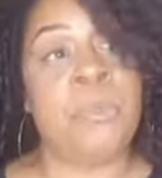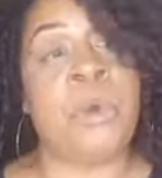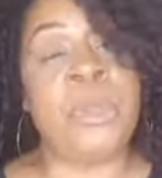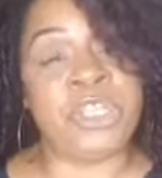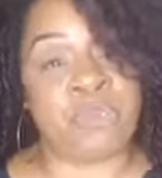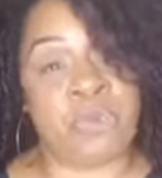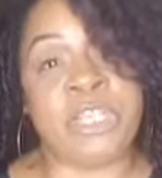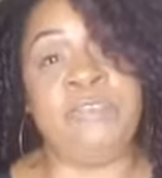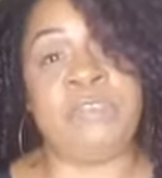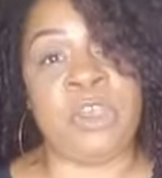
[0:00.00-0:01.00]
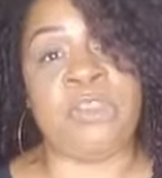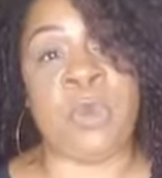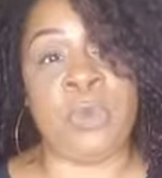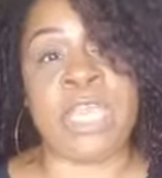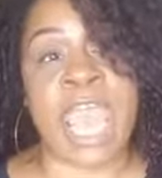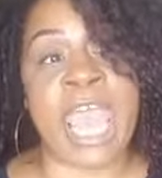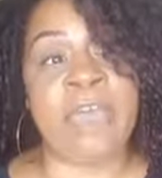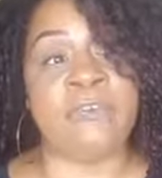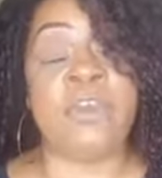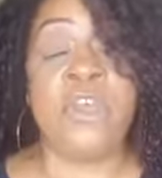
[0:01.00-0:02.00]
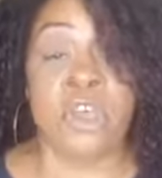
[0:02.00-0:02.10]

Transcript: but we just really feel that we have